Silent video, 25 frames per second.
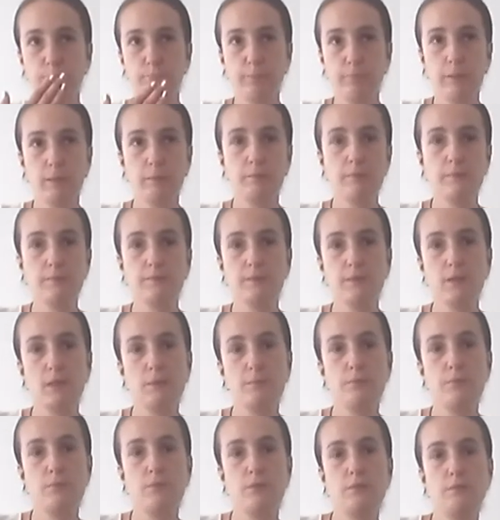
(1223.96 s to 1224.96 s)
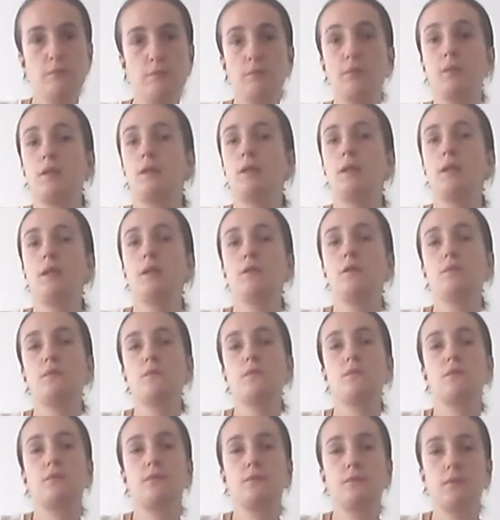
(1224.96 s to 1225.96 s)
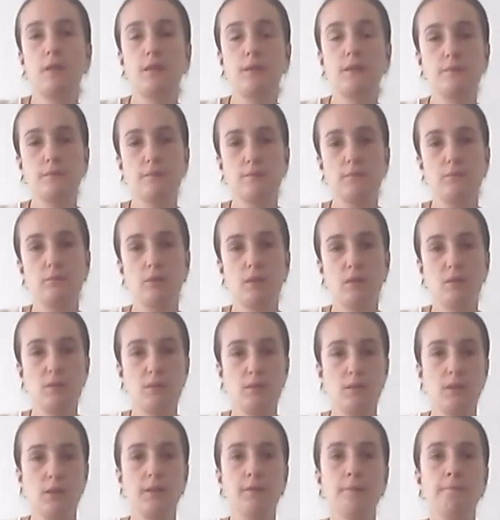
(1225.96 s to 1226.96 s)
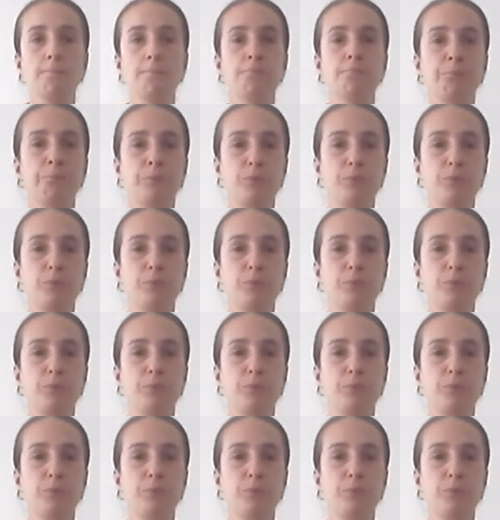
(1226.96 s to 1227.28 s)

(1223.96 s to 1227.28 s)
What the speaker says: Baby steps is the key to success, let's say,